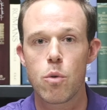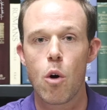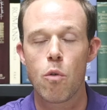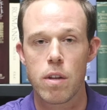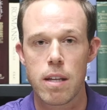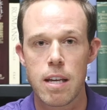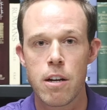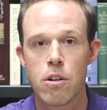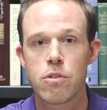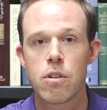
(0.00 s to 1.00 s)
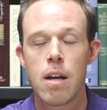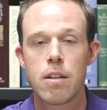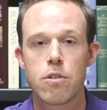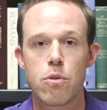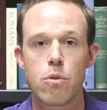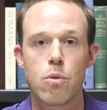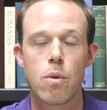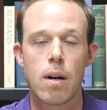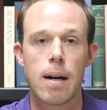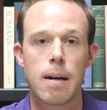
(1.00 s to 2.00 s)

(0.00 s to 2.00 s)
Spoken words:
over the years to